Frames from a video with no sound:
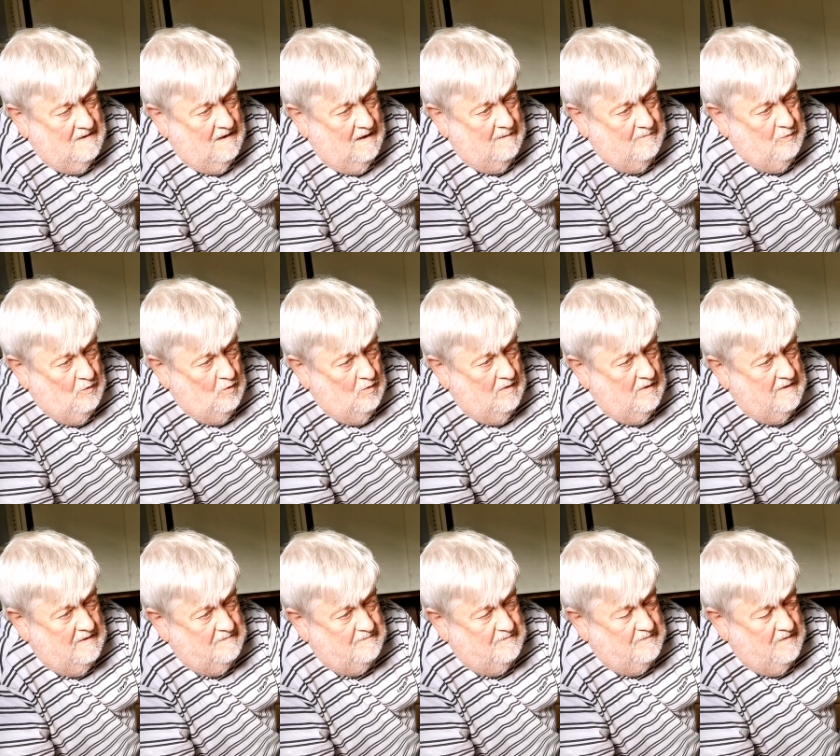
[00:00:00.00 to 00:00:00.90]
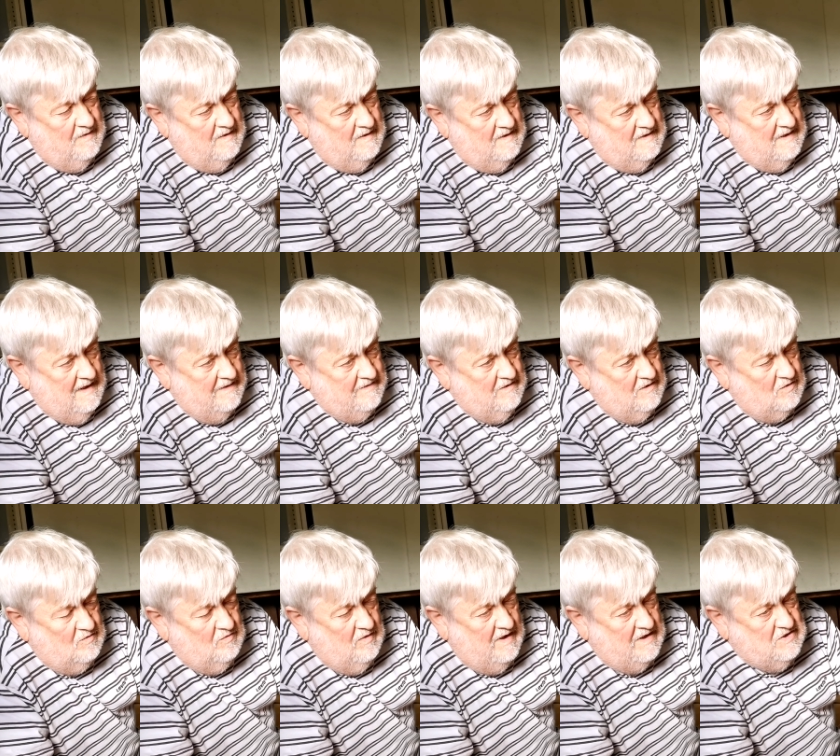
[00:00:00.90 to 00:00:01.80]
I bought another
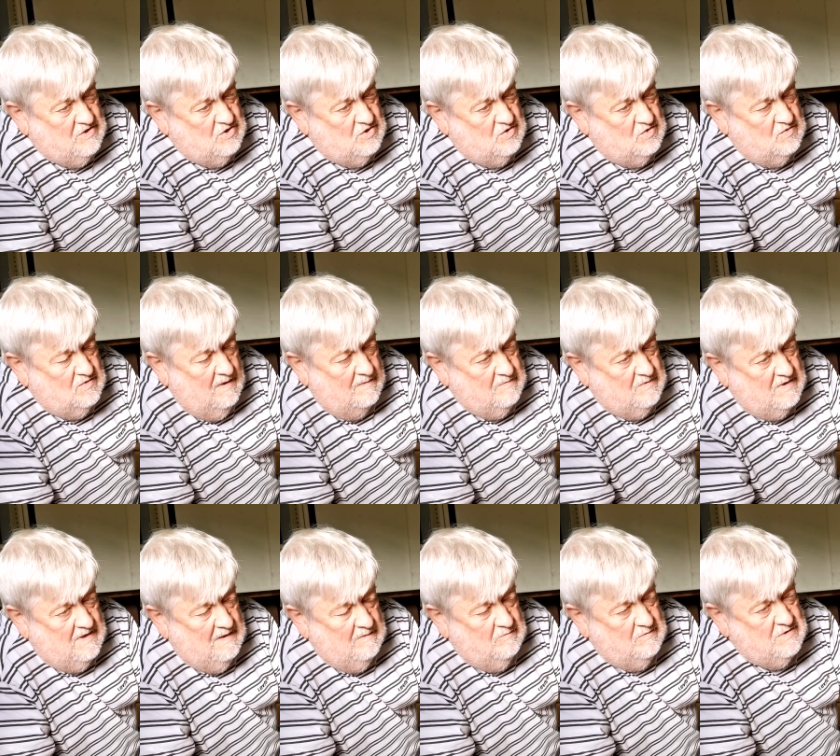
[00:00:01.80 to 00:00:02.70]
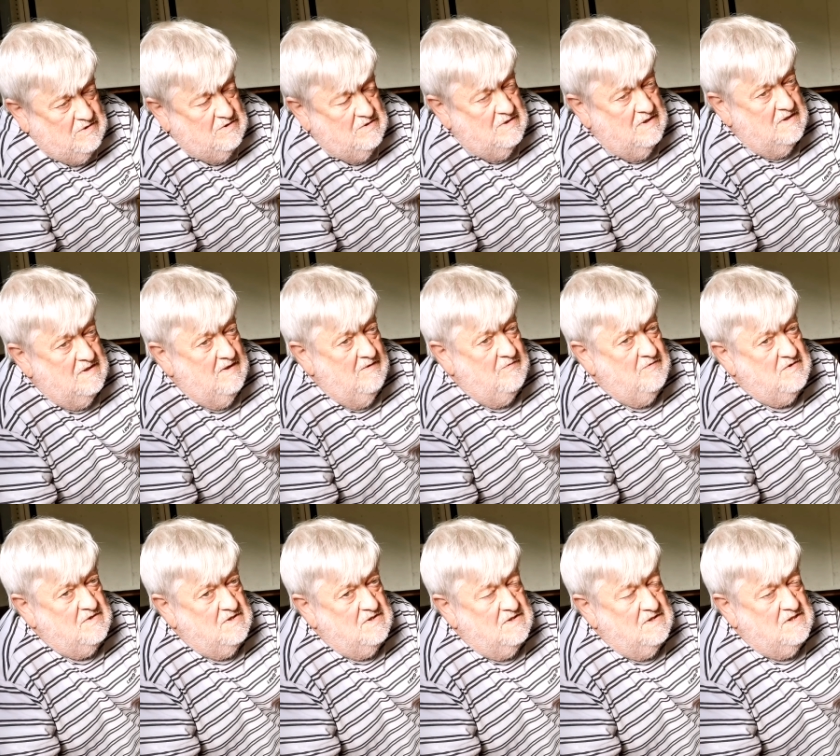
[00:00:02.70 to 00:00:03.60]
Gretsch drum kit, which was a
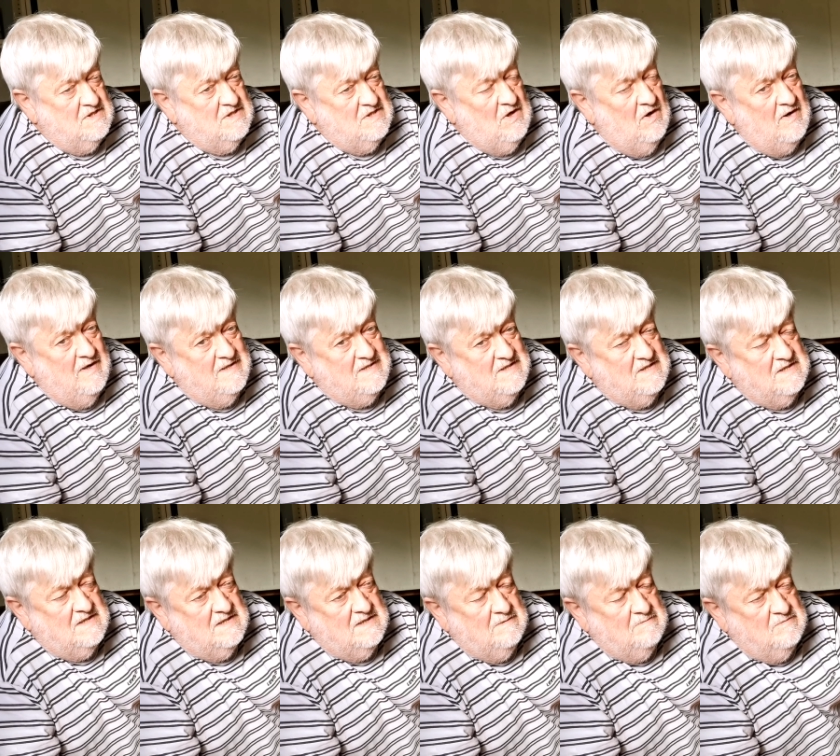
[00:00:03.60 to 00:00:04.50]
different sizes.